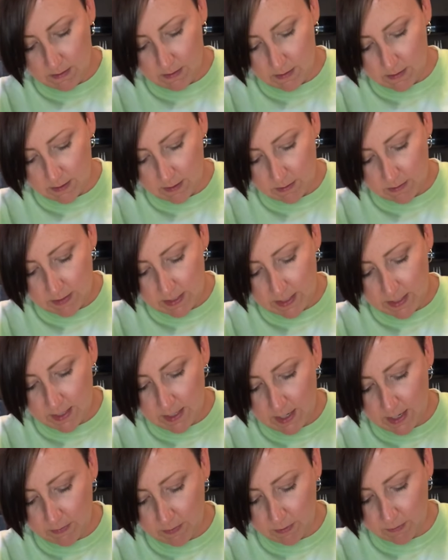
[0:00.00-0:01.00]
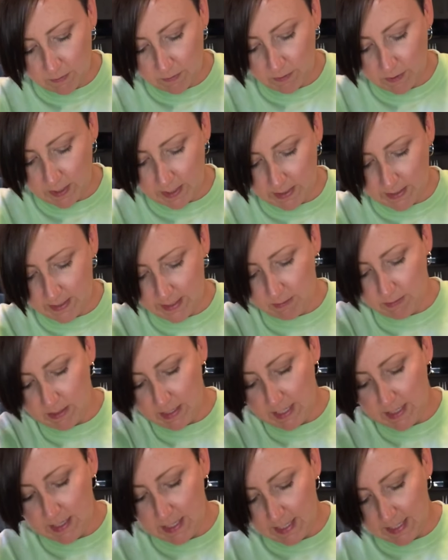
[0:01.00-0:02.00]
Although I did have a friend that would
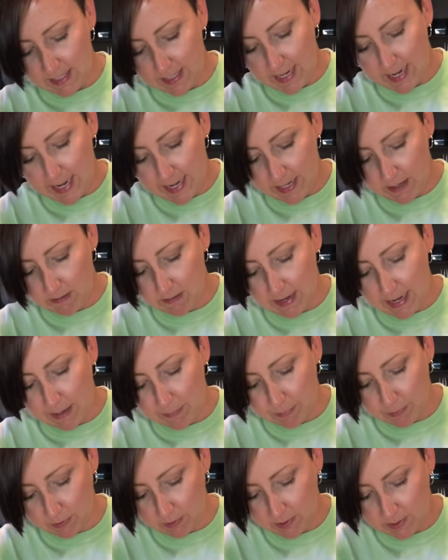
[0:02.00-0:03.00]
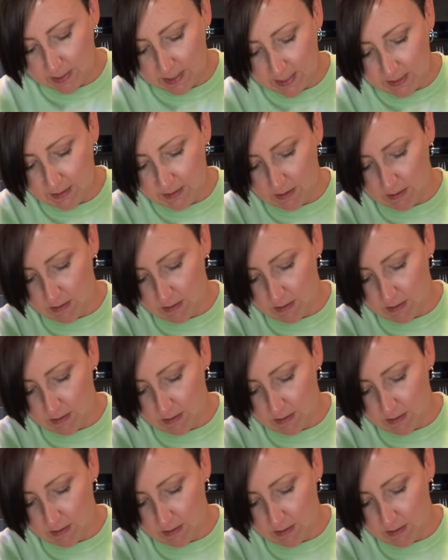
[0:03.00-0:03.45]
eat the entire apple, seeds and